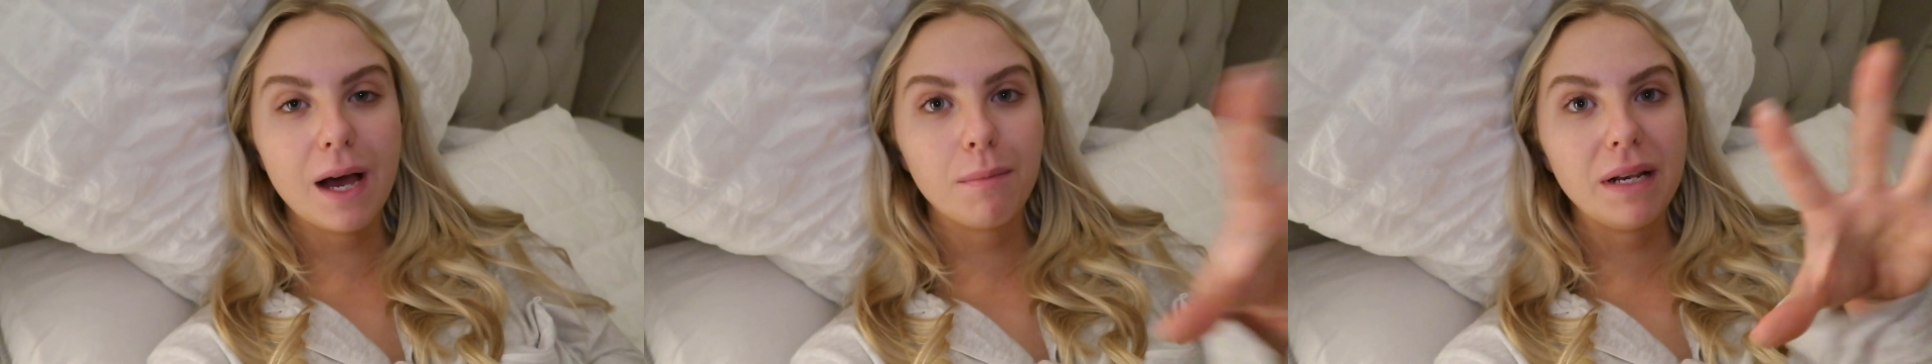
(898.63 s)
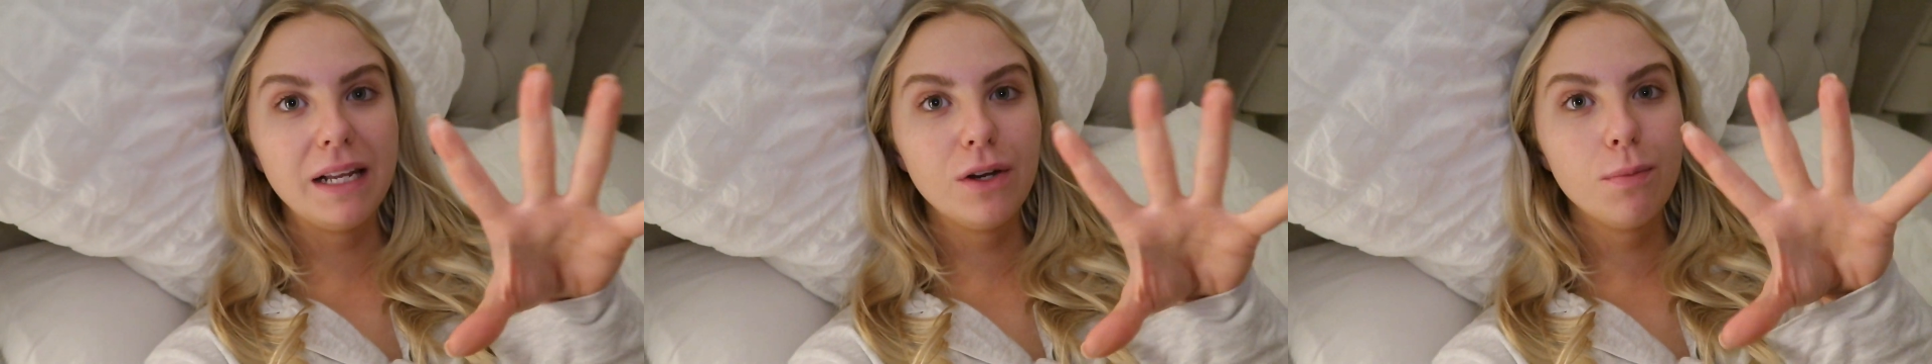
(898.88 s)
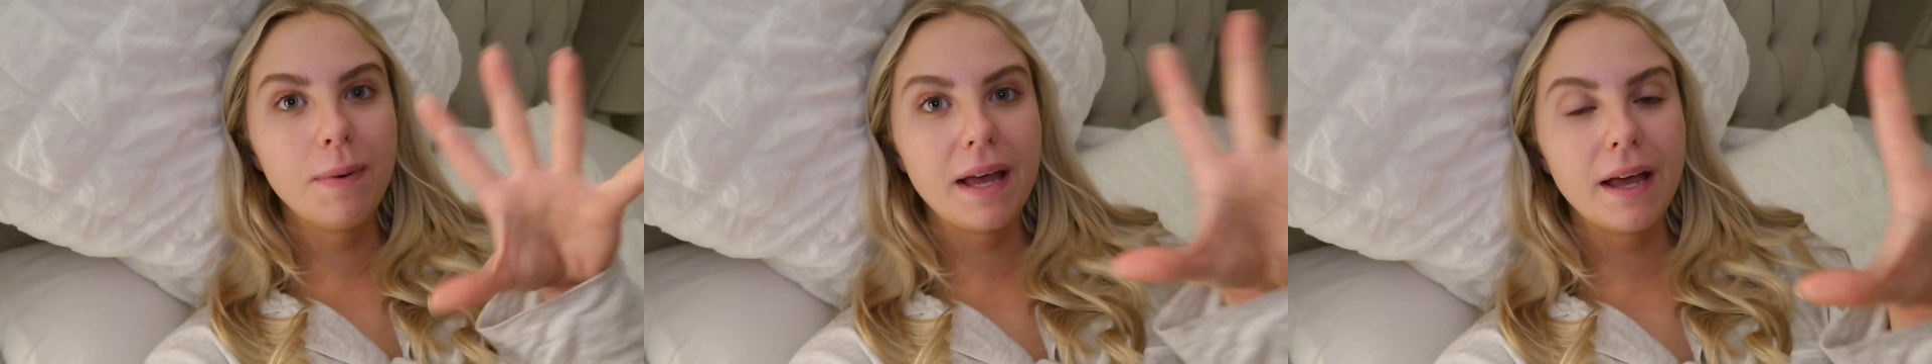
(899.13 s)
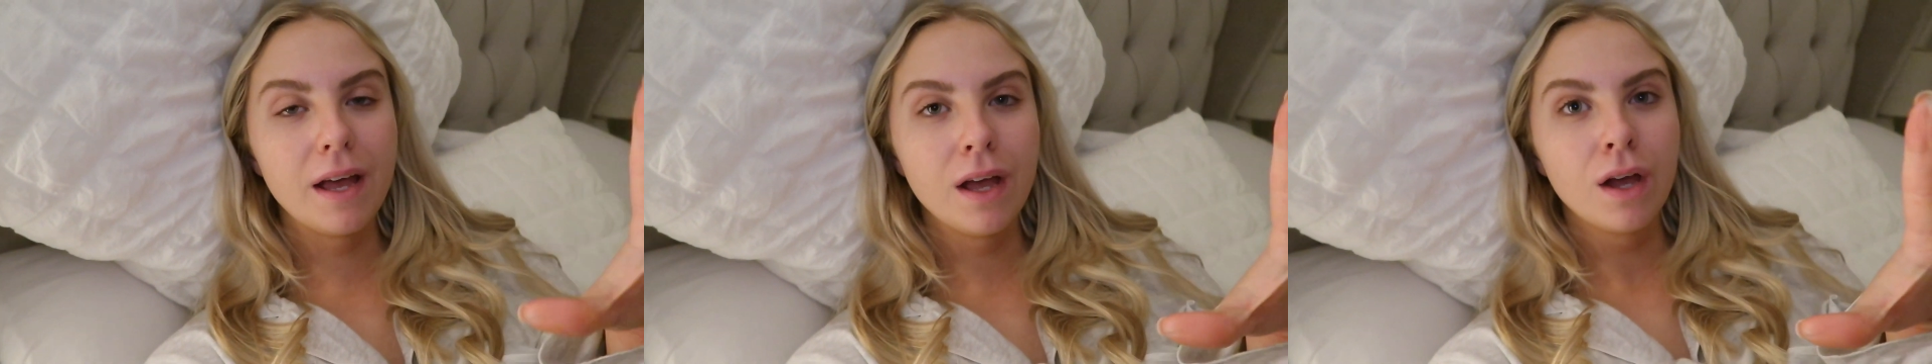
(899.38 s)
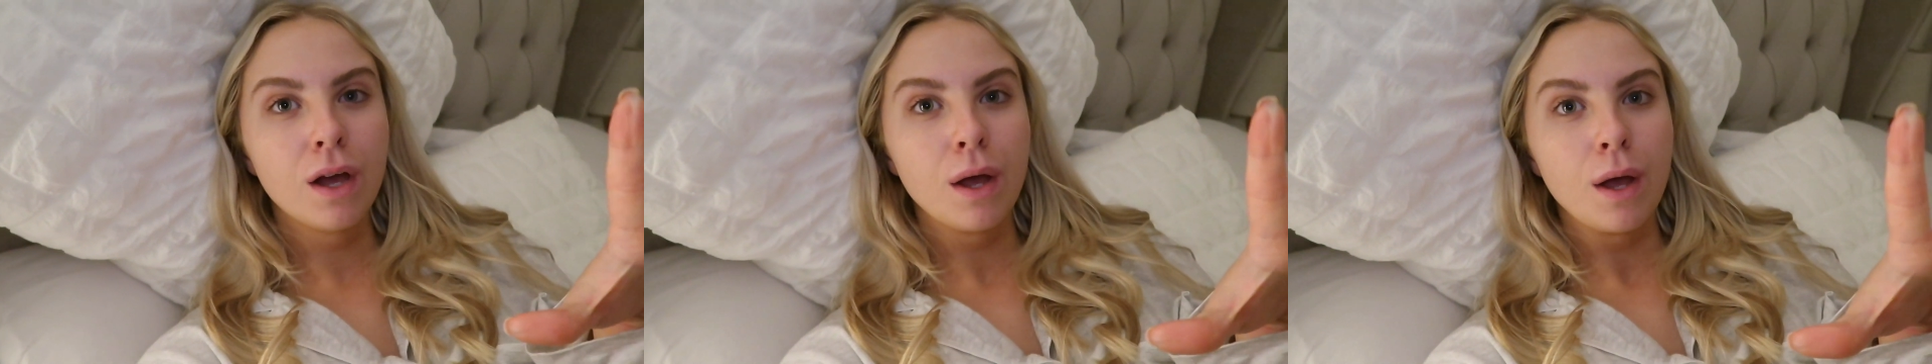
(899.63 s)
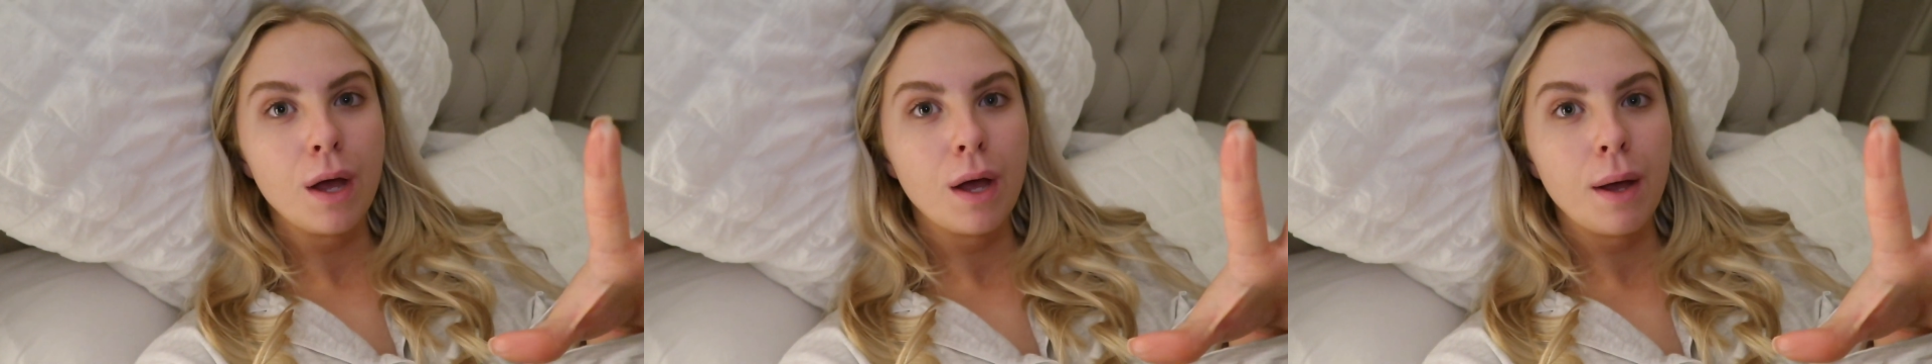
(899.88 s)
I'm a little bit
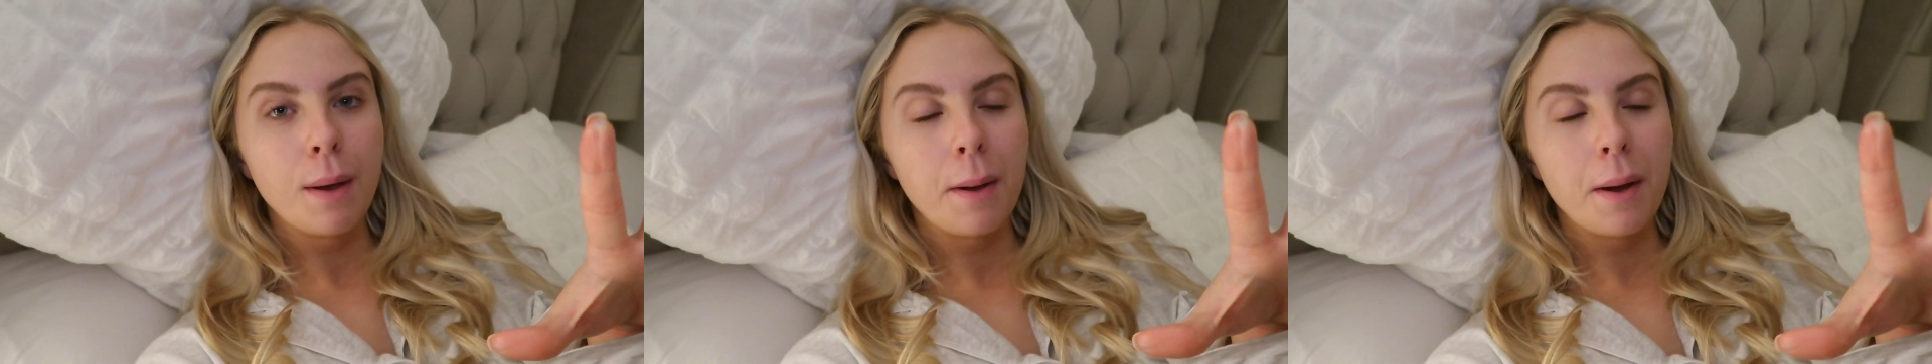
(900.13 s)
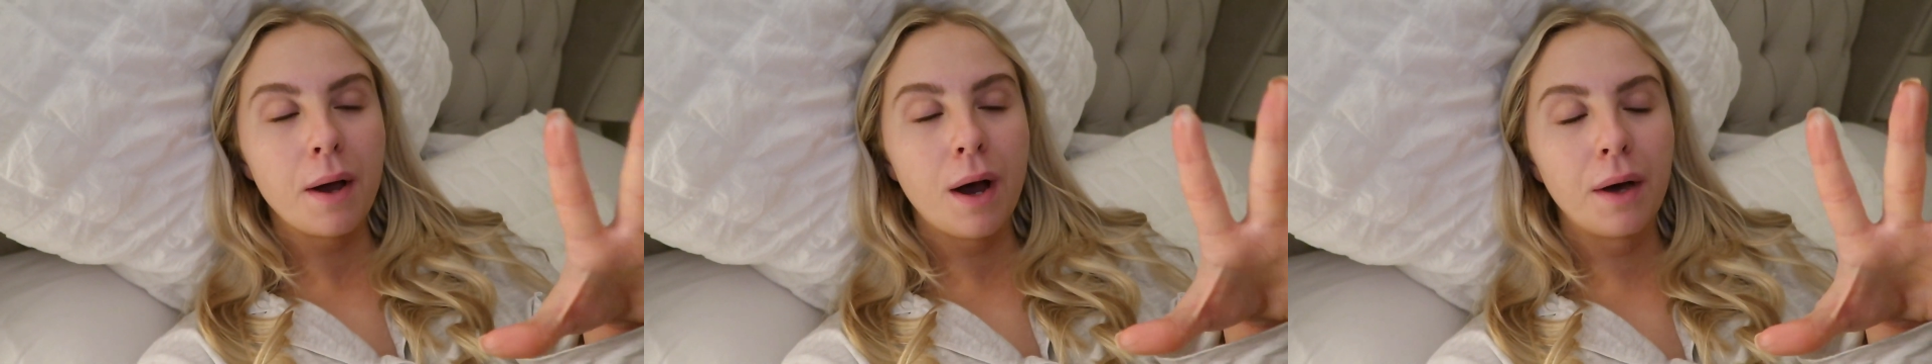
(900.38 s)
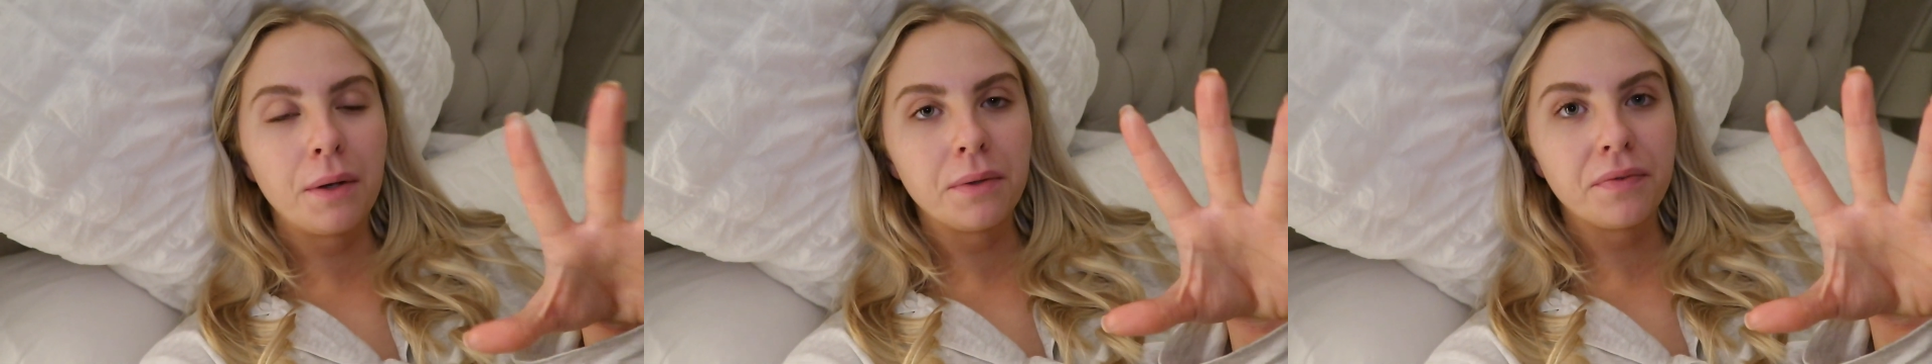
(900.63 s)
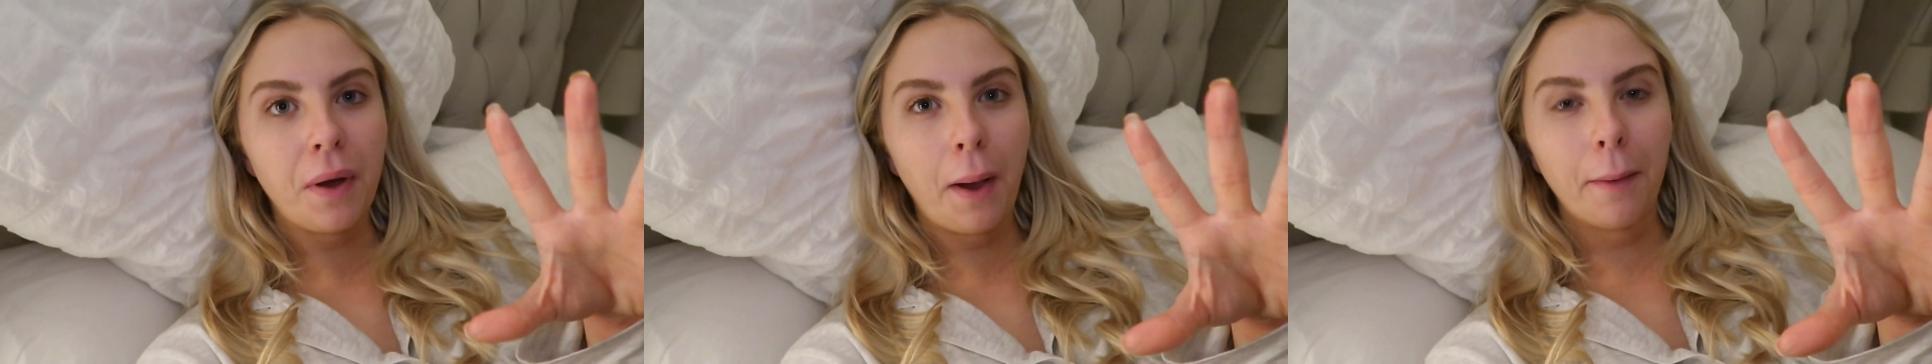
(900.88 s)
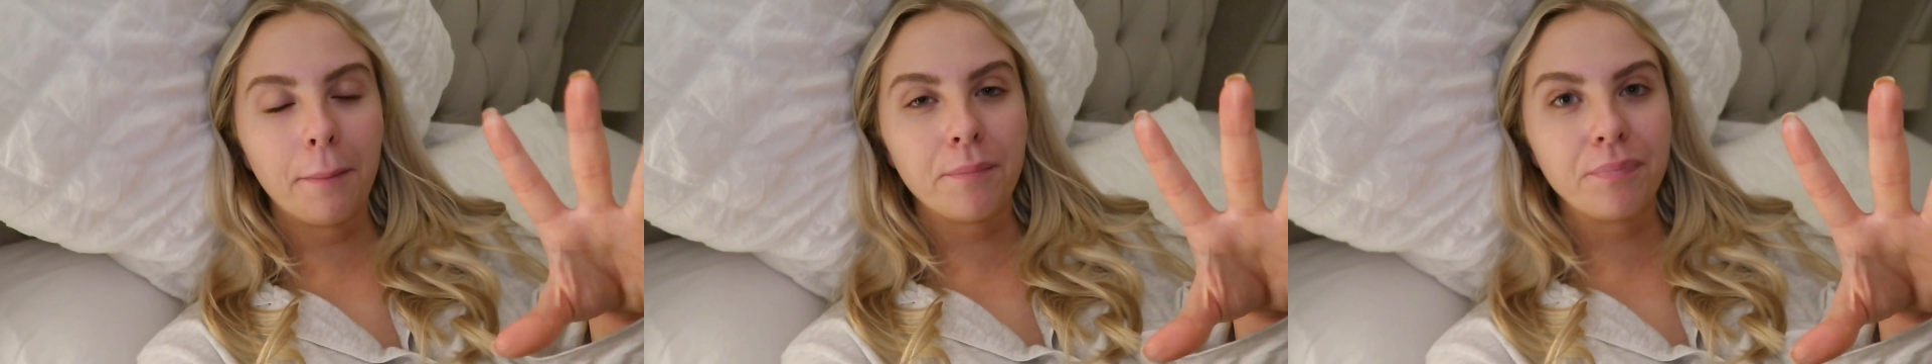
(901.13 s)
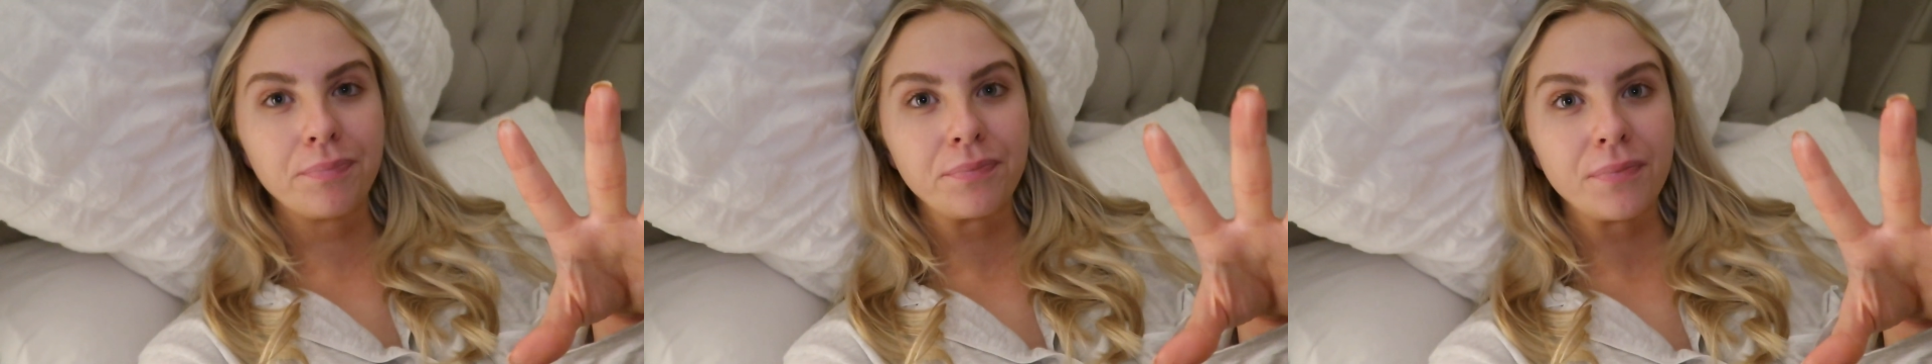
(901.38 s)
kind of
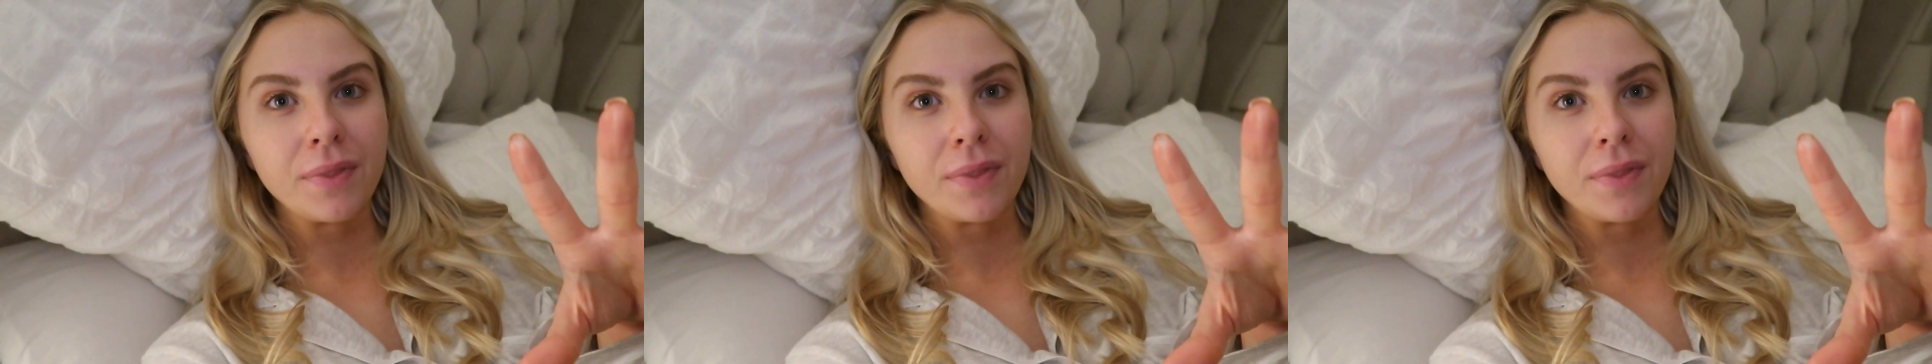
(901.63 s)
um,